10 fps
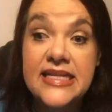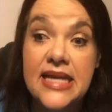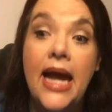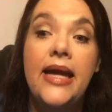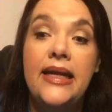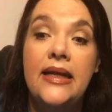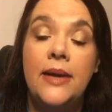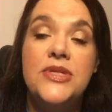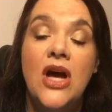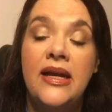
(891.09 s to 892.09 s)

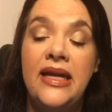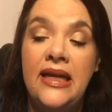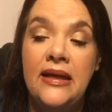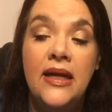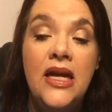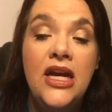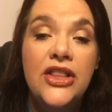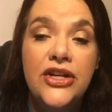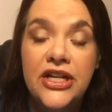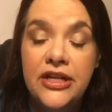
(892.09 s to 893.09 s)
anxiety. I'm talking,
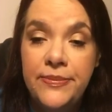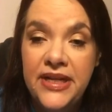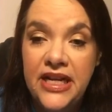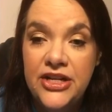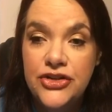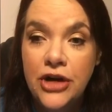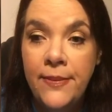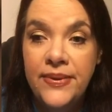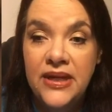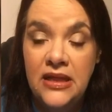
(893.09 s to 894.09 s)
there could have been a
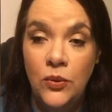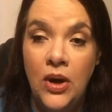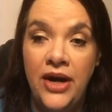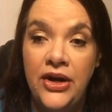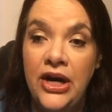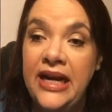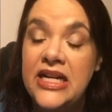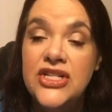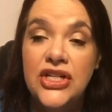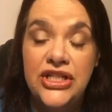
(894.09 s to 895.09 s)
drop in the water
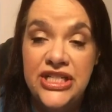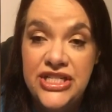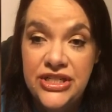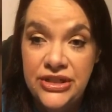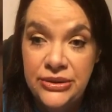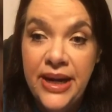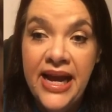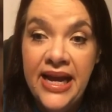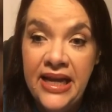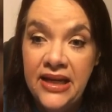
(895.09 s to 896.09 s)
and it turned into
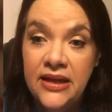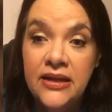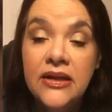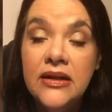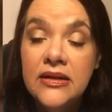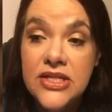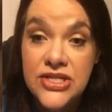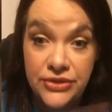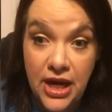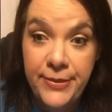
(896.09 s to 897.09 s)
a
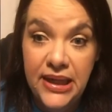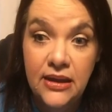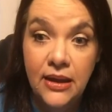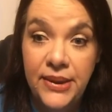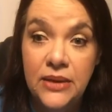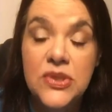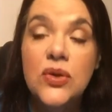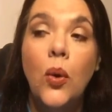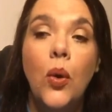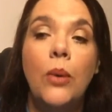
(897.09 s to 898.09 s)
tsunami. I mean, it
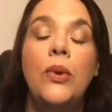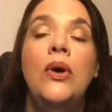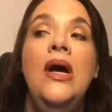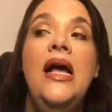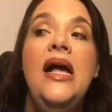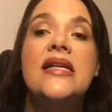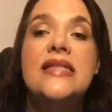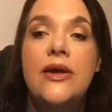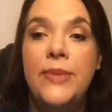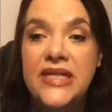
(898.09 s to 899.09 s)
was horrible.
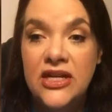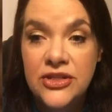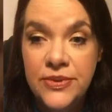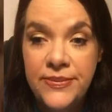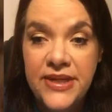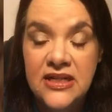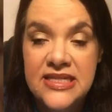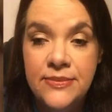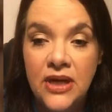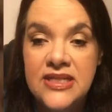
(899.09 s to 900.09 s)
So my doctor put me
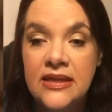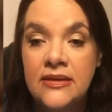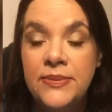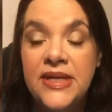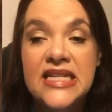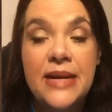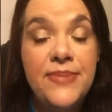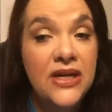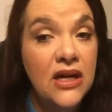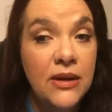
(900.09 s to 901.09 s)
on Cymbalta because
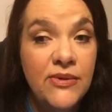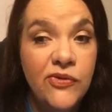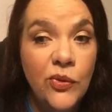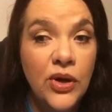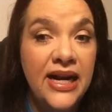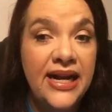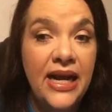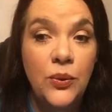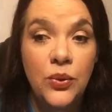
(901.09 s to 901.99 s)
I'd been on it before and